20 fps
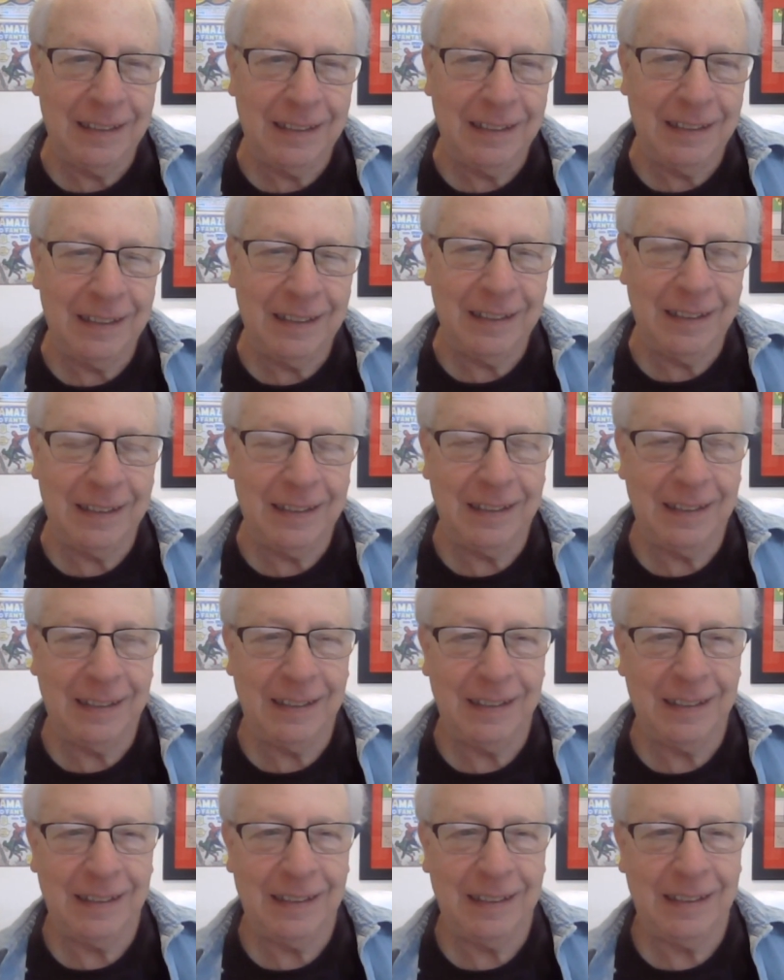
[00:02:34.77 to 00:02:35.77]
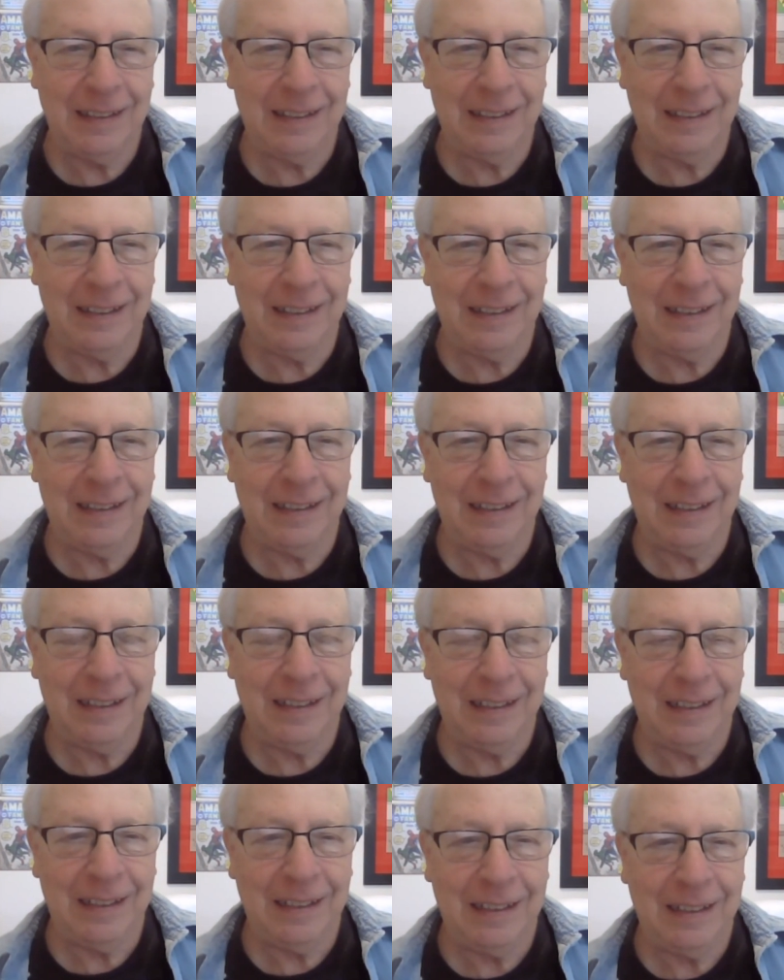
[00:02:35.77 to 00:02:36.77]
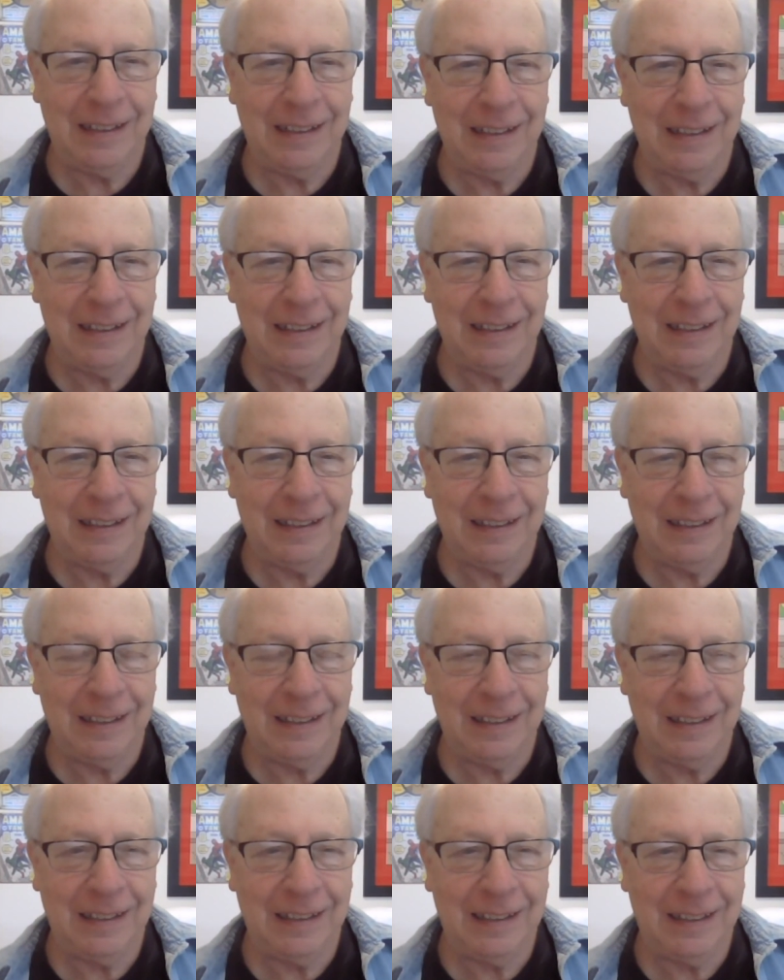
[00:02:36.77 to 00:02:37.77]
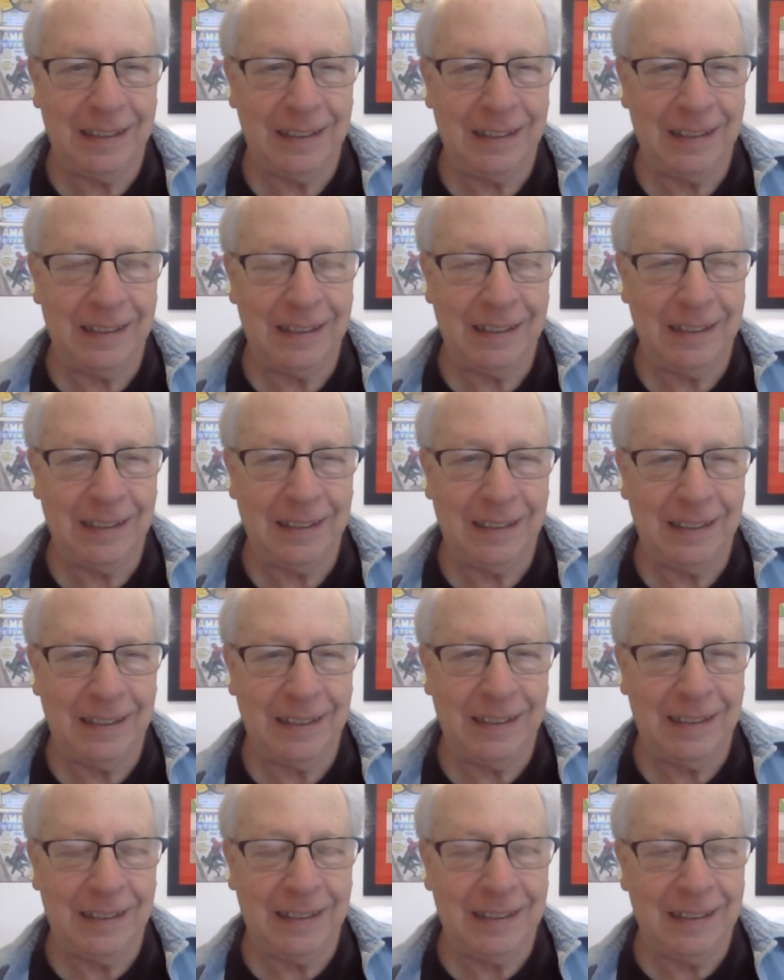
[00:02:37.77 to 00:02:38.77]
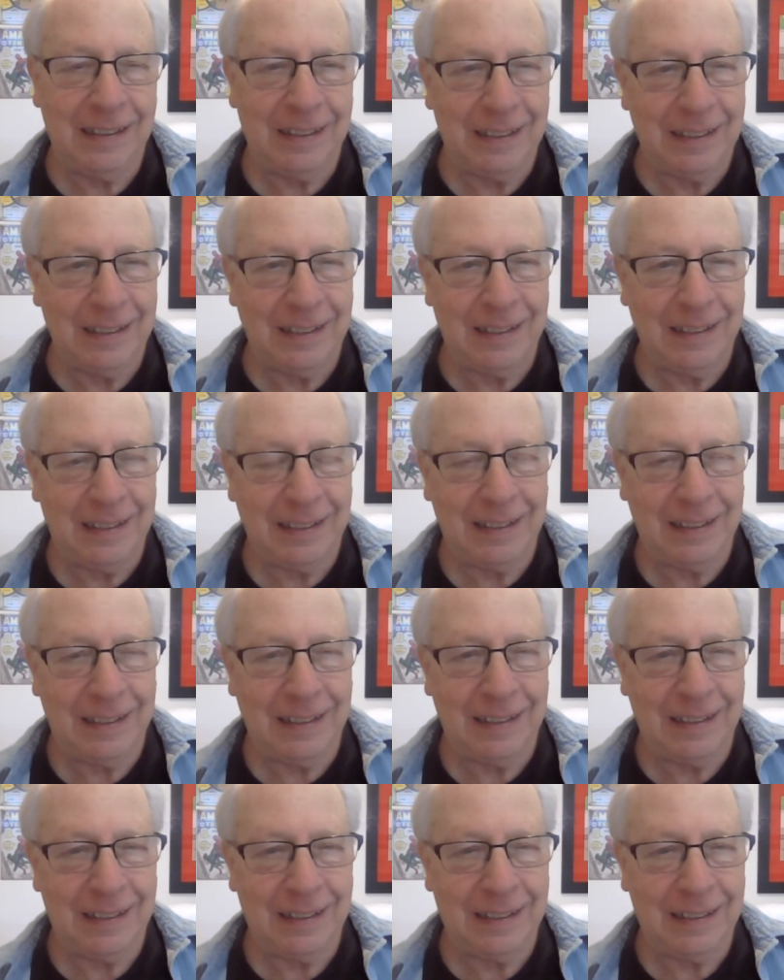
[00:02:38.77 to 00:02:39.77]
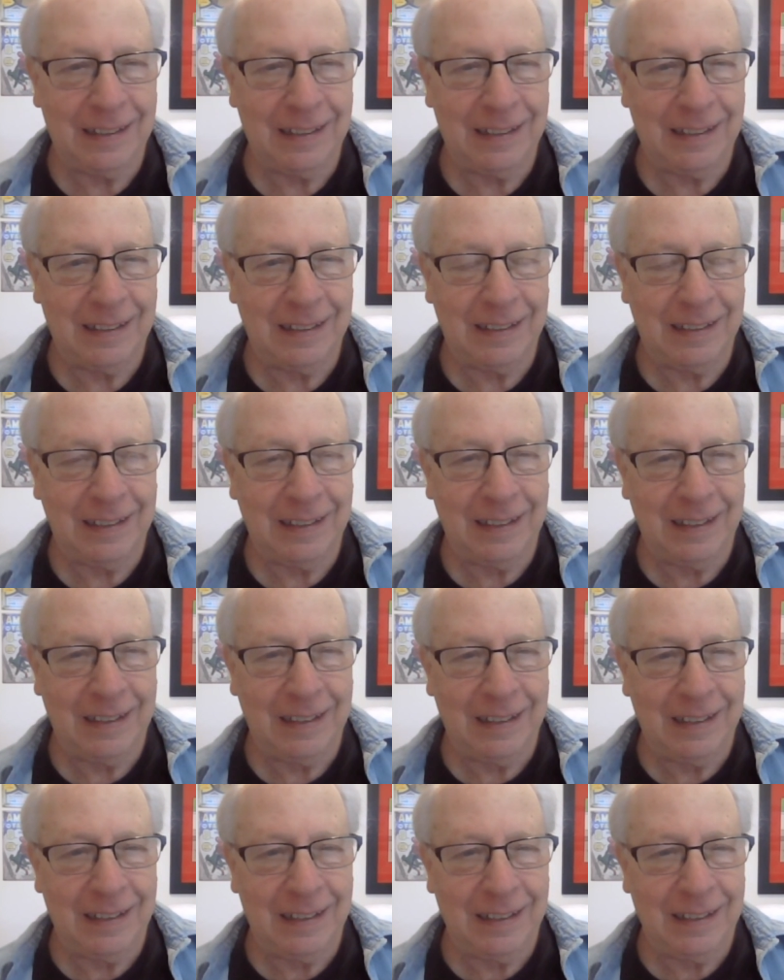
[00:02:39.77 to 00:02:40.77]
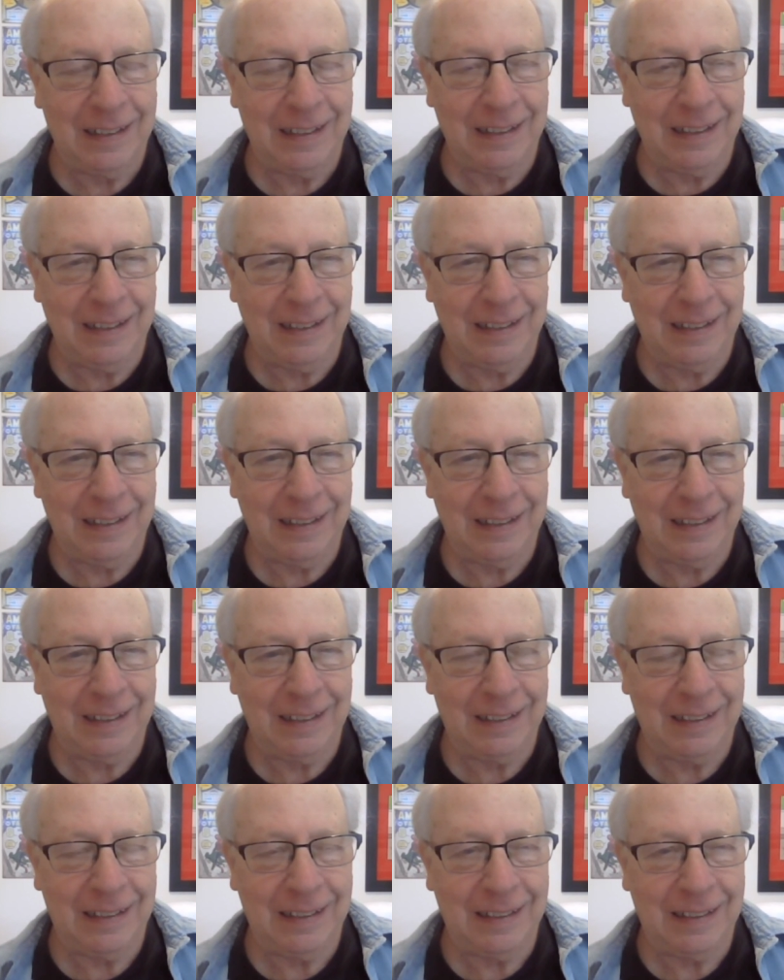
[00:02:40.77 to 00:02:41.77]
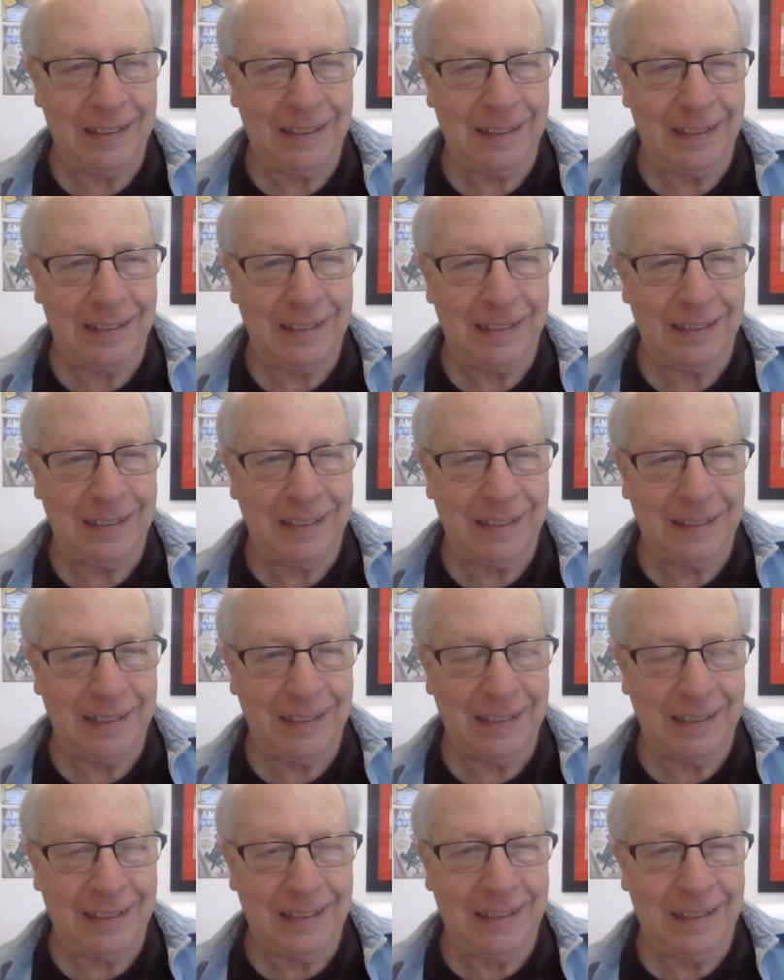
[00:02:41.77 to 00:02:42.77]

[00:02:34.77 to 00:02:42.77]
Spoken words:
(silent)